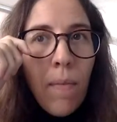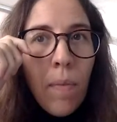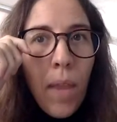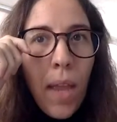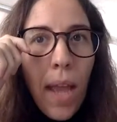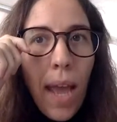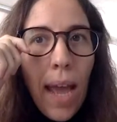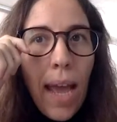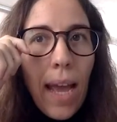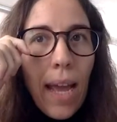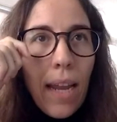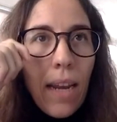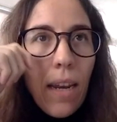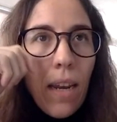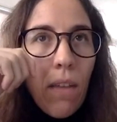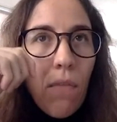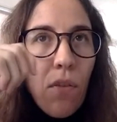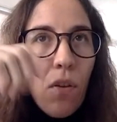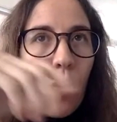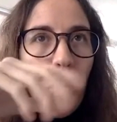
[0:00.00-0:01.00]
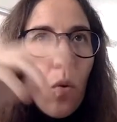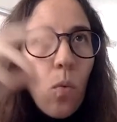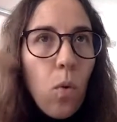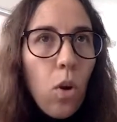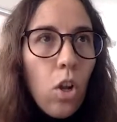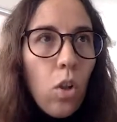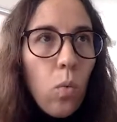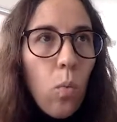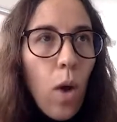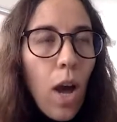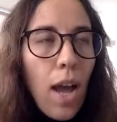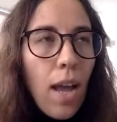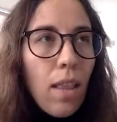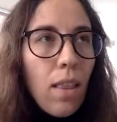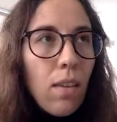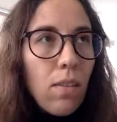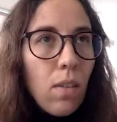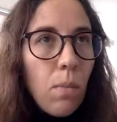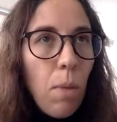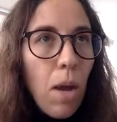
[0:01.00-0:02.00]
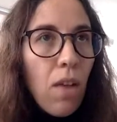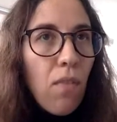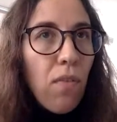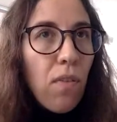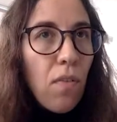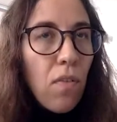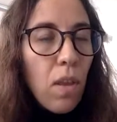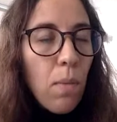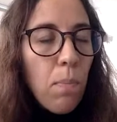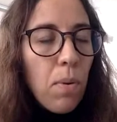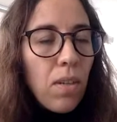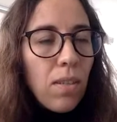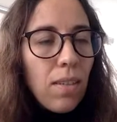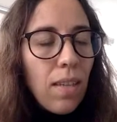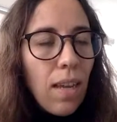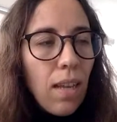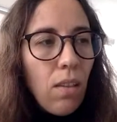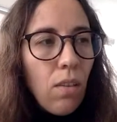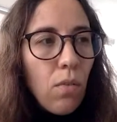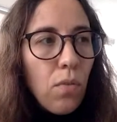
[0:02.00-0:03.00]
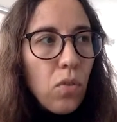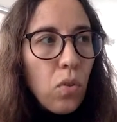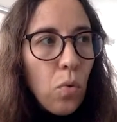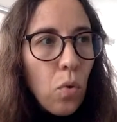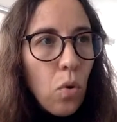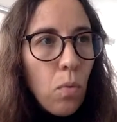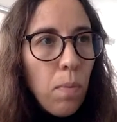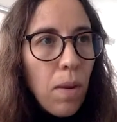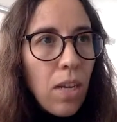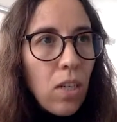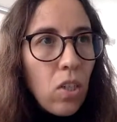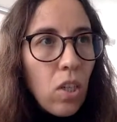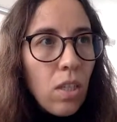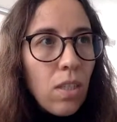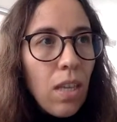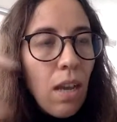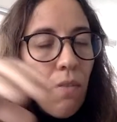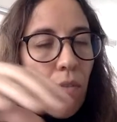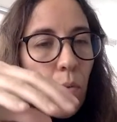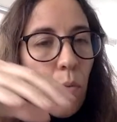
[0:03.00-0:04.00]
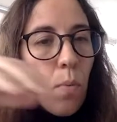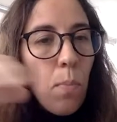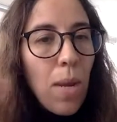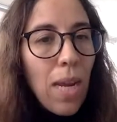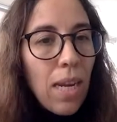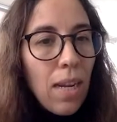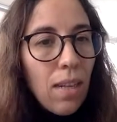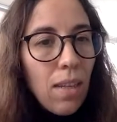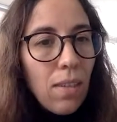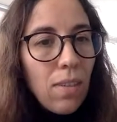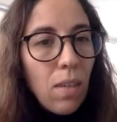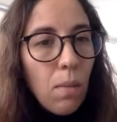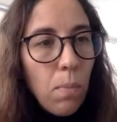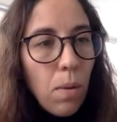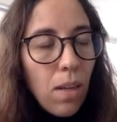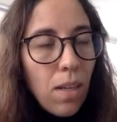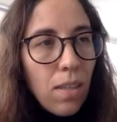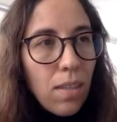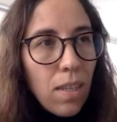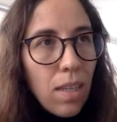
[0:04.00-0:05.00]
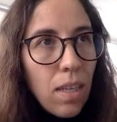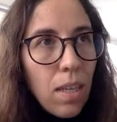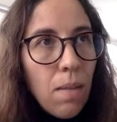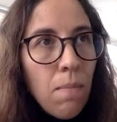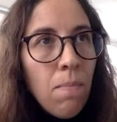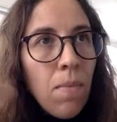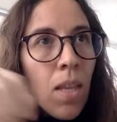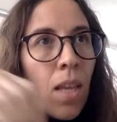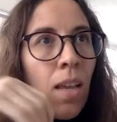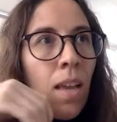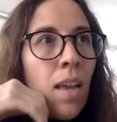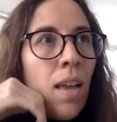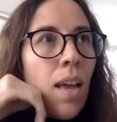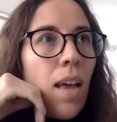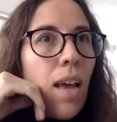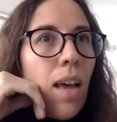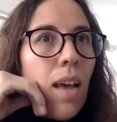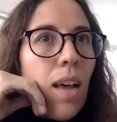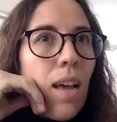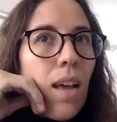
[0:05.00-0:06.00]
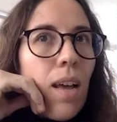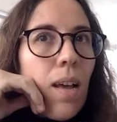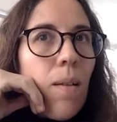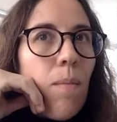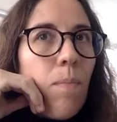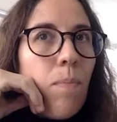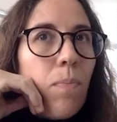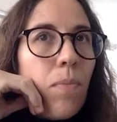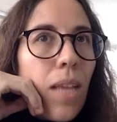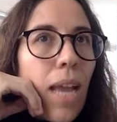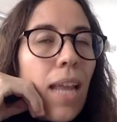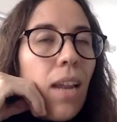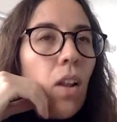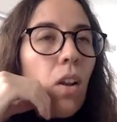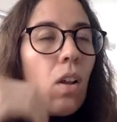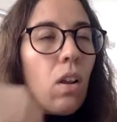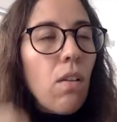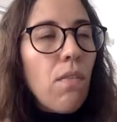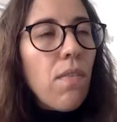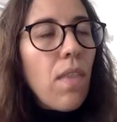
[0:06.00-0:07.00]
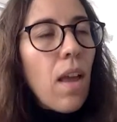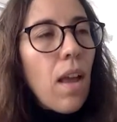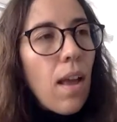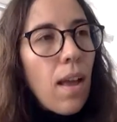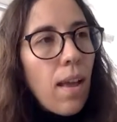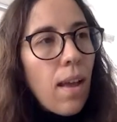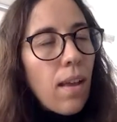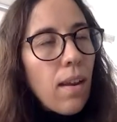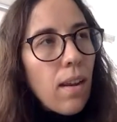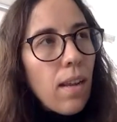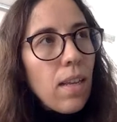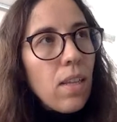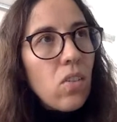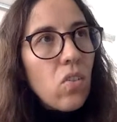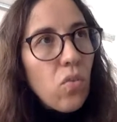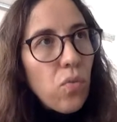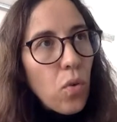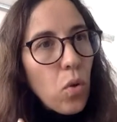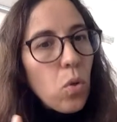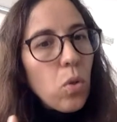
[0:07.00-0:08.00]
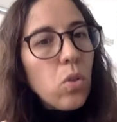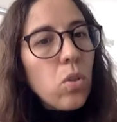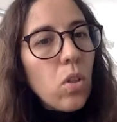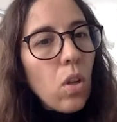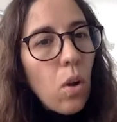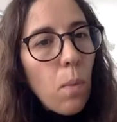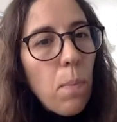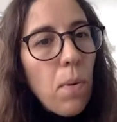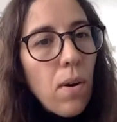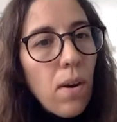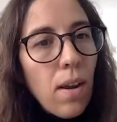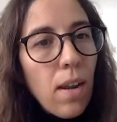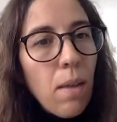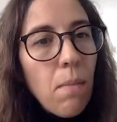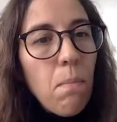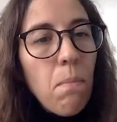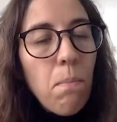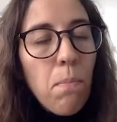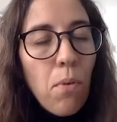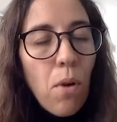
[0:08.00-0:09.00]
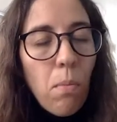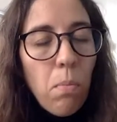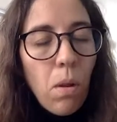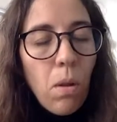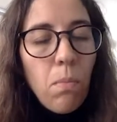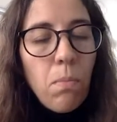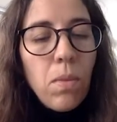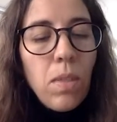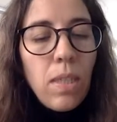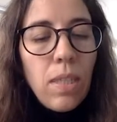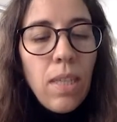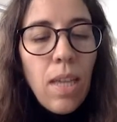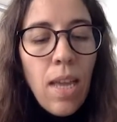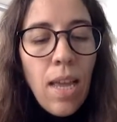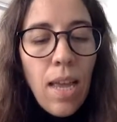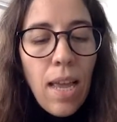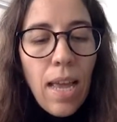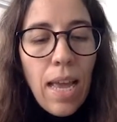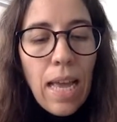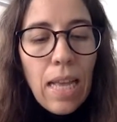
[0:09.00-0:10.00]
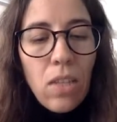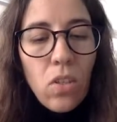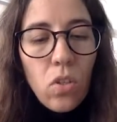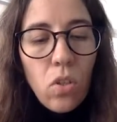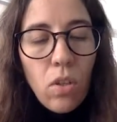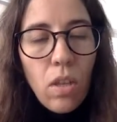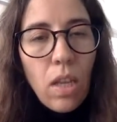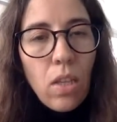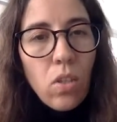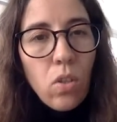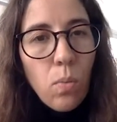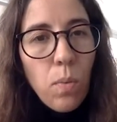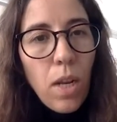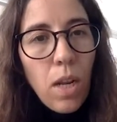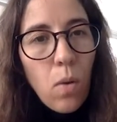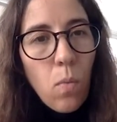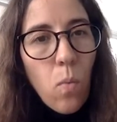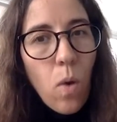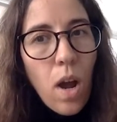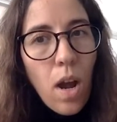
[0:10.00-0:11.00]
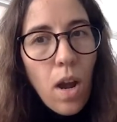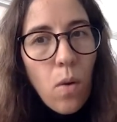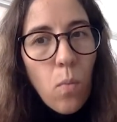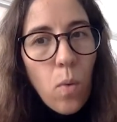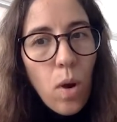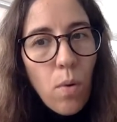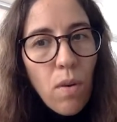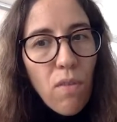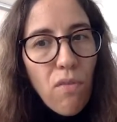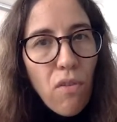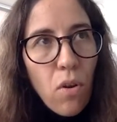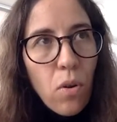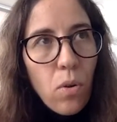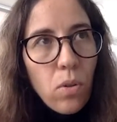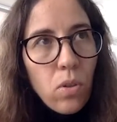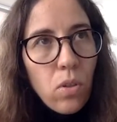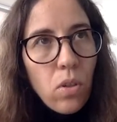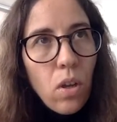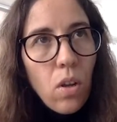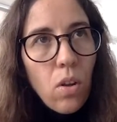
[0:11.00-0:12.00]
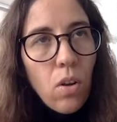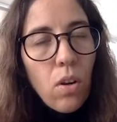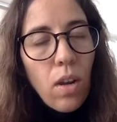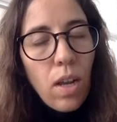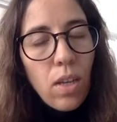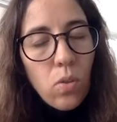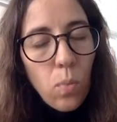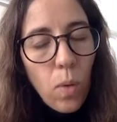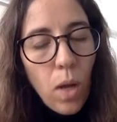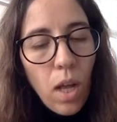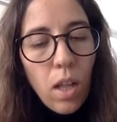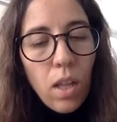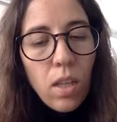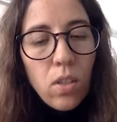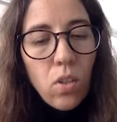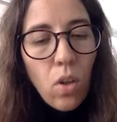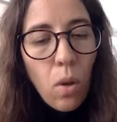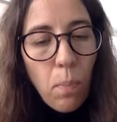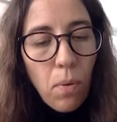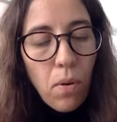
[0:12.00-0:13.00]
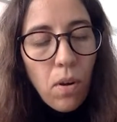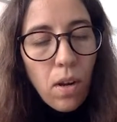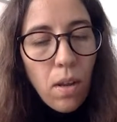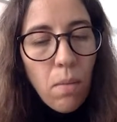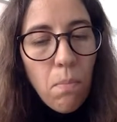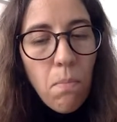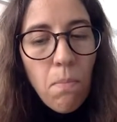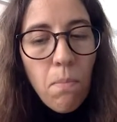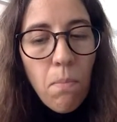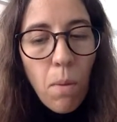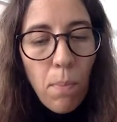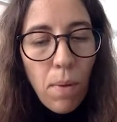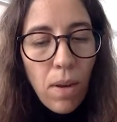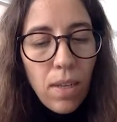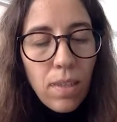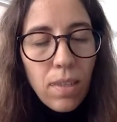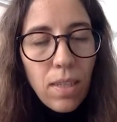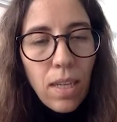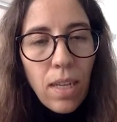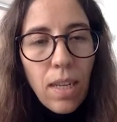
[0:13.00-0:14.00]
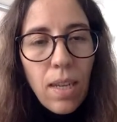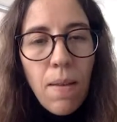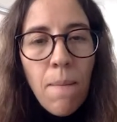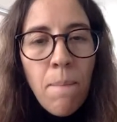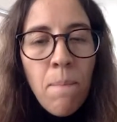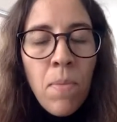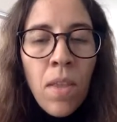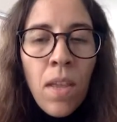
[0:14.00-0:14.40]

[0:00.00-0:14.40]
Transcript: And if you look worldwide, there's about 50% of stroke patients have a remaining disability. And a lot of that is focused on upper limb problems. And so that's really where we focus on as well, is upper limb mobility.